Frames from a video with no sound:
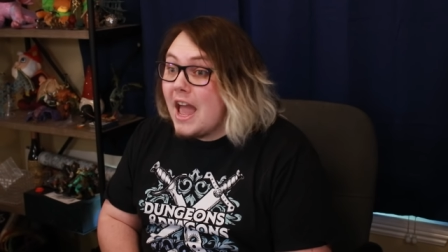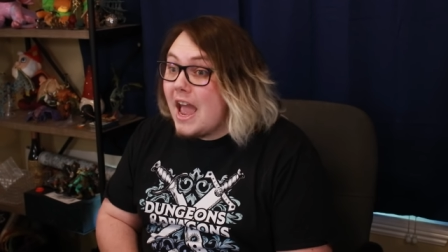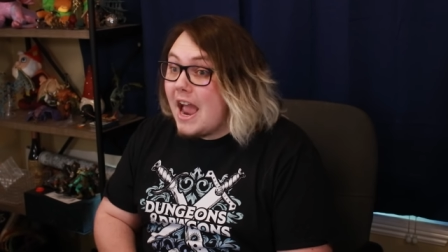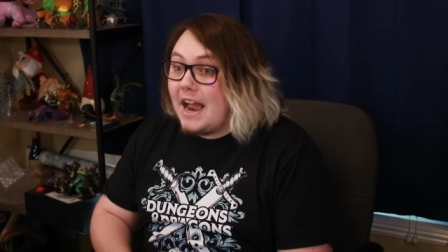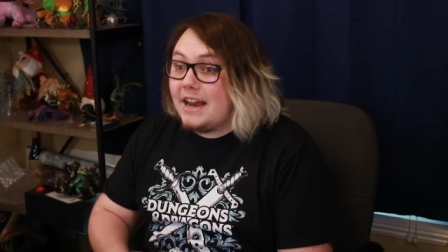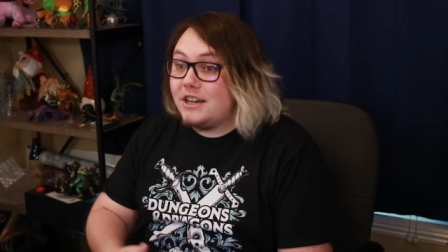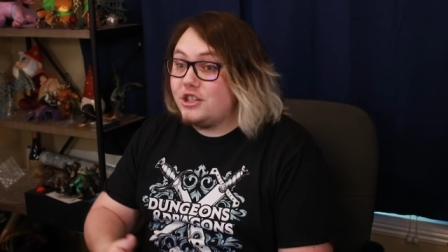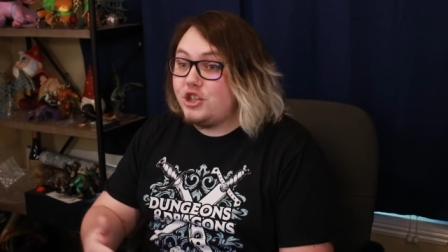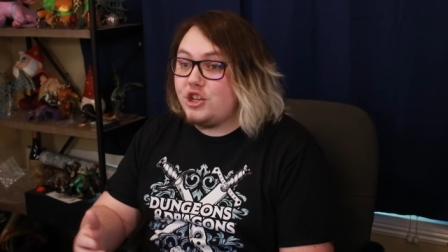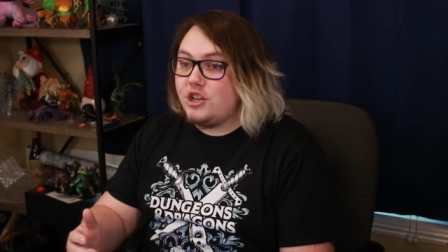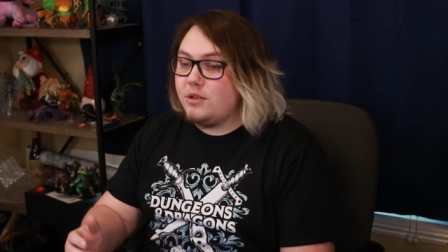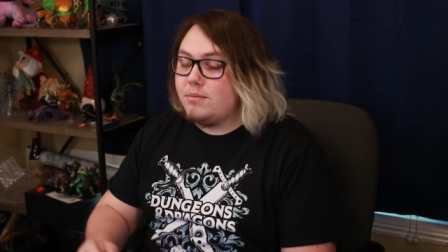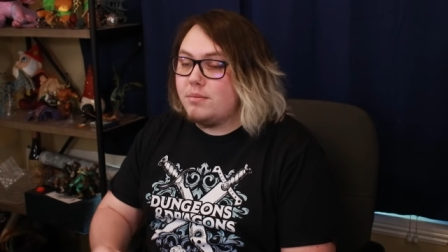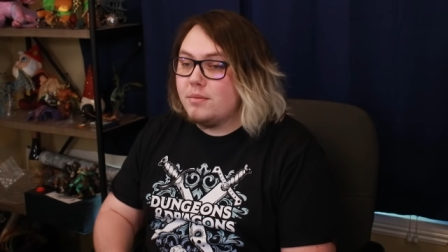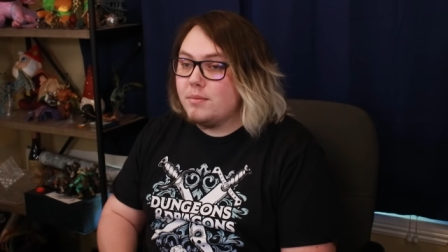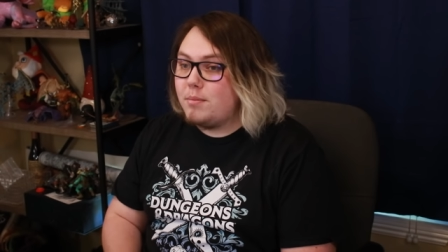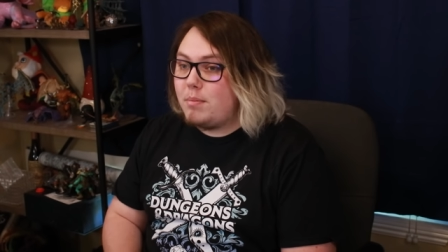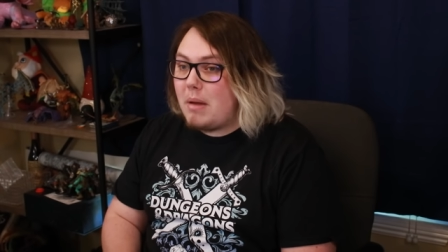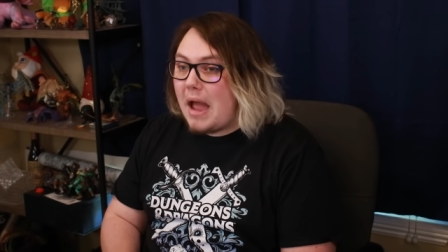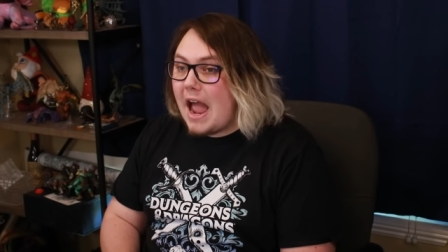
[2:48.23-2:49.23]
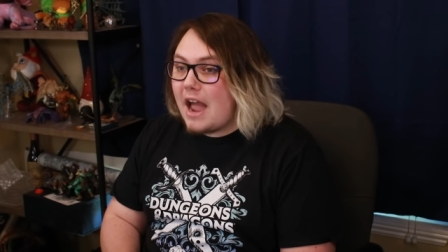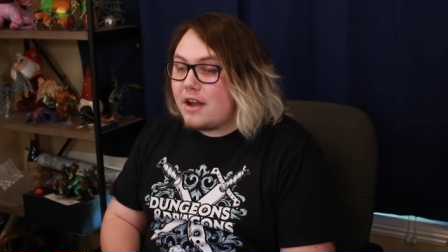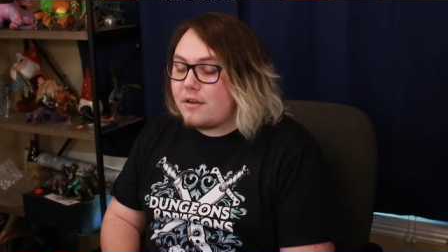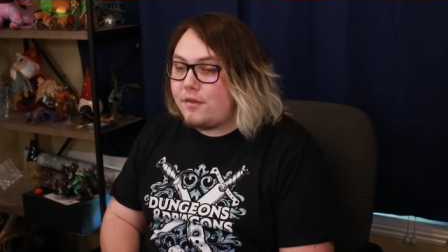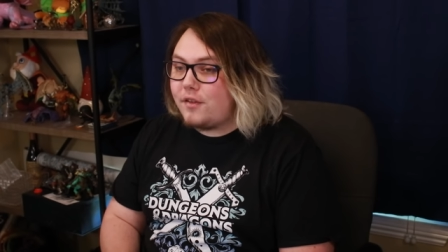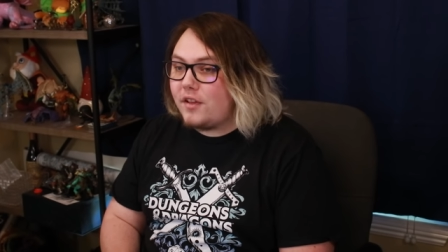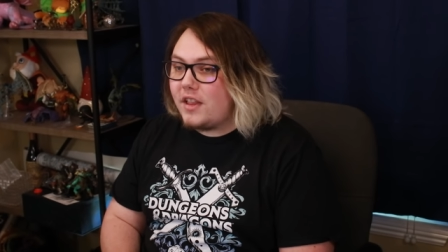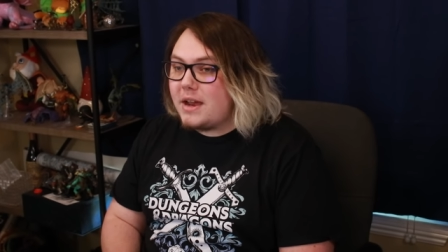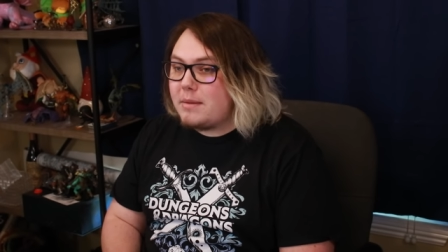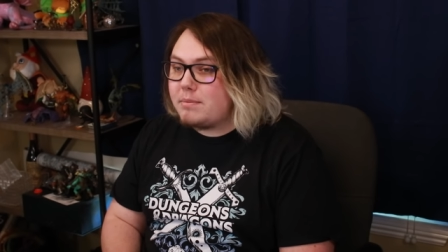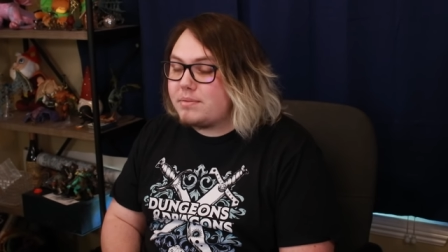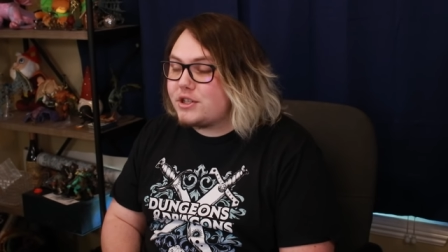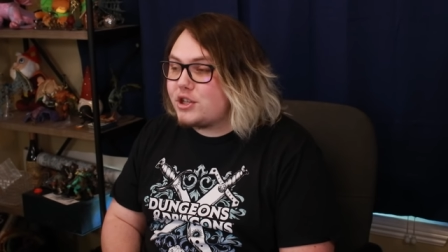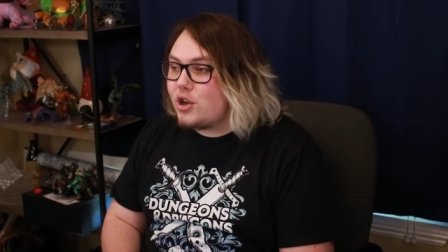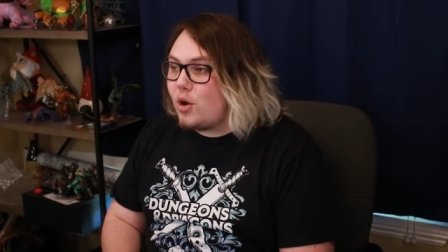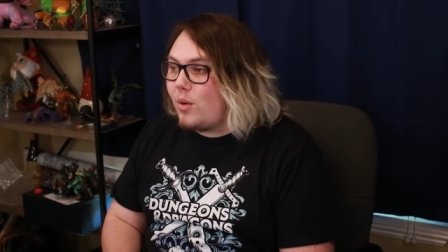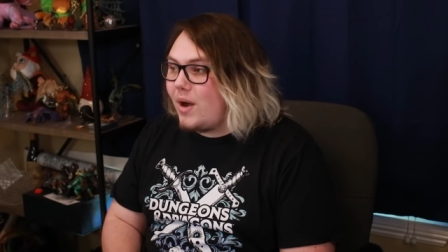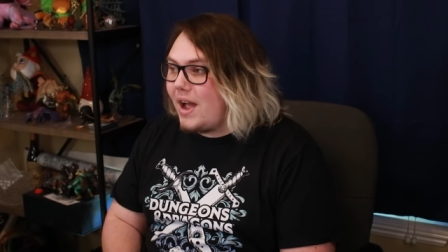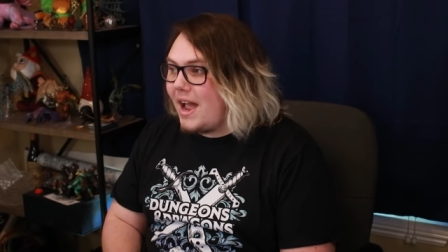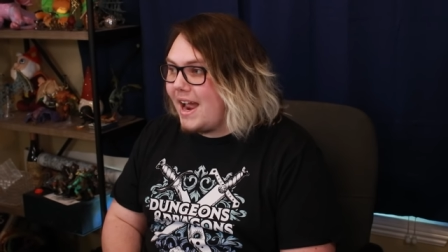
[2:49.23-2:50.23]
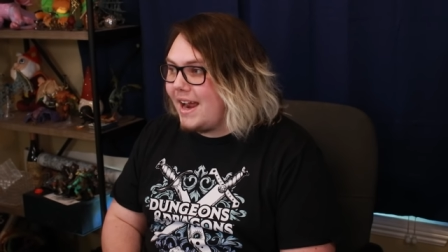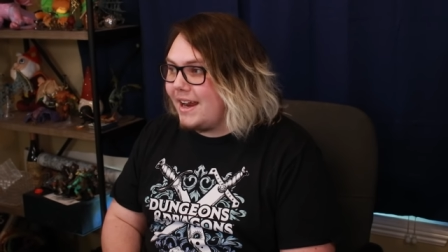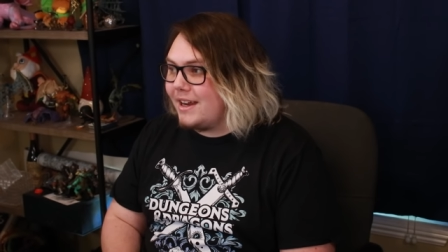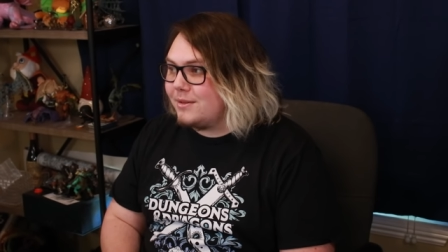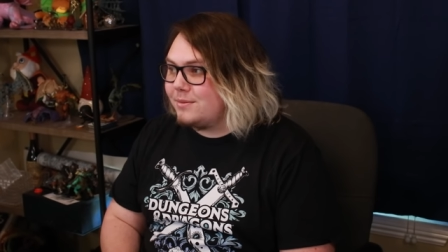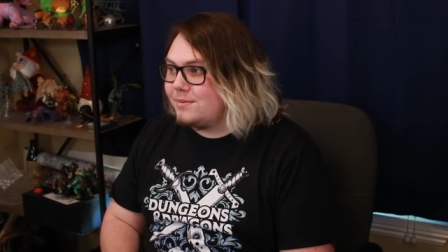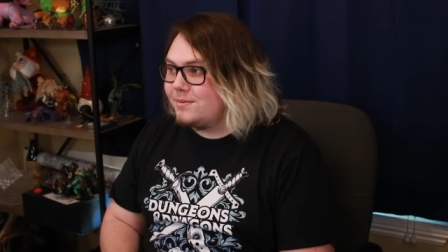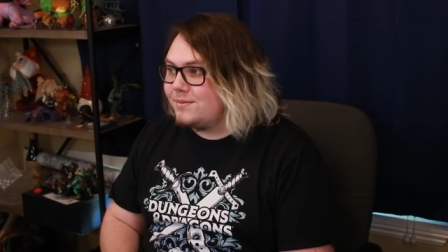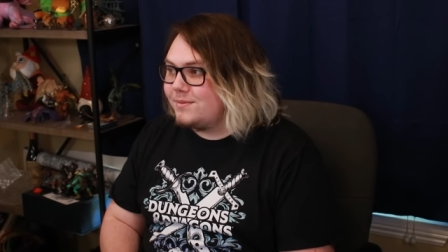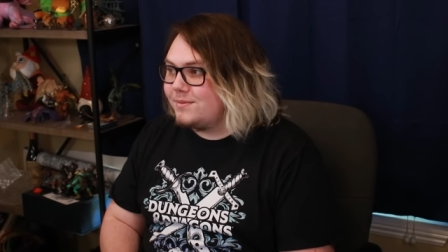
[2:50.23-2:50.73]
And she backflips away.